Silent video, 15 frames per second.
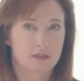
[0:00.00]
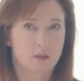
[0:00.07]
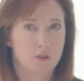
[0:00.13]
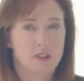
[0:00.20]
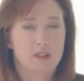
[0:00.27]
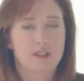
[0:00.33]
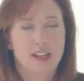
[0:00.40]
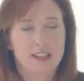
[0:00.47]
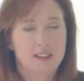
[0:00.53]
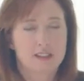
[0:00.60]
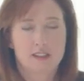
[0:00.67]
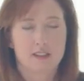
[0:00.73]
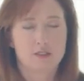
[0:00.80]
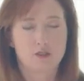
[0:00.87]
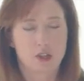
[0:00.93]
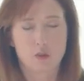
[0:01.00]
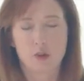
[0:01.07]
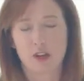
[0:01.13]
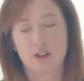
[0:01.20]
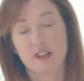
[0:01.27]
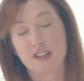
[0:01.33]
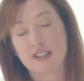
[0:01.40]
We don't like to drink
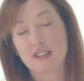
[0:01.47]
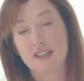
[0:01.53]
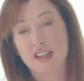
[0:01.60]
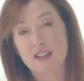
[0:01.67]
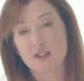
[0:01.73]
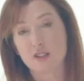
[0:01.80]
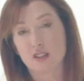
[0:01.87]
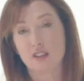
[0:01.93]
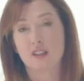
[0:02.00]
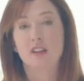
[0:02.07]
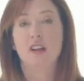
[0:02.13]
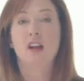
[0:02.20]
water, it doesn't taste good.